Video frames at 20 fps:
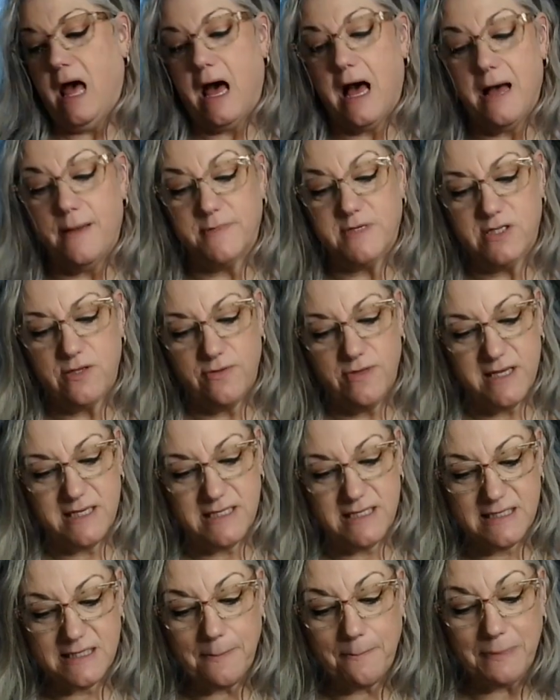Um, so
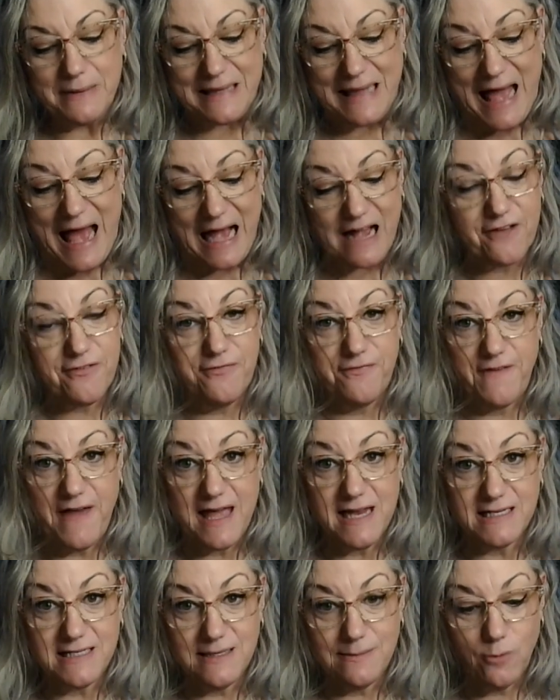this is a black
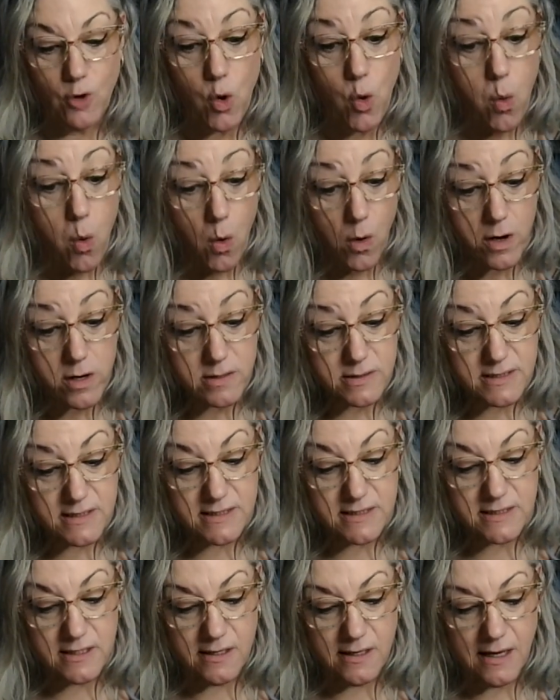phantom
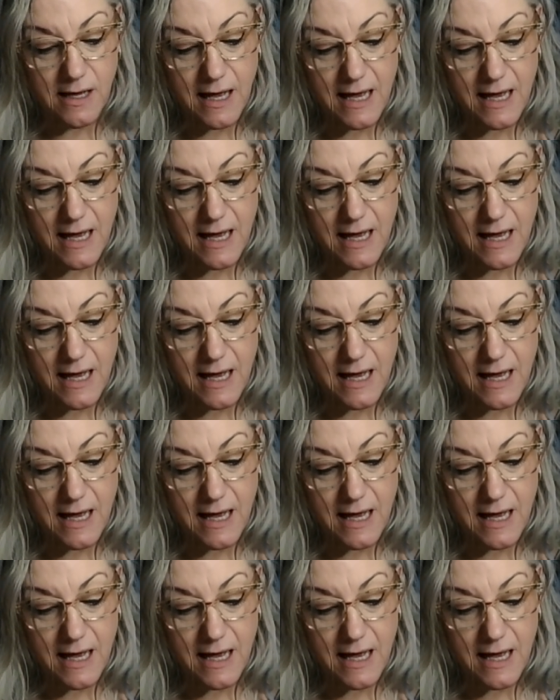quartz,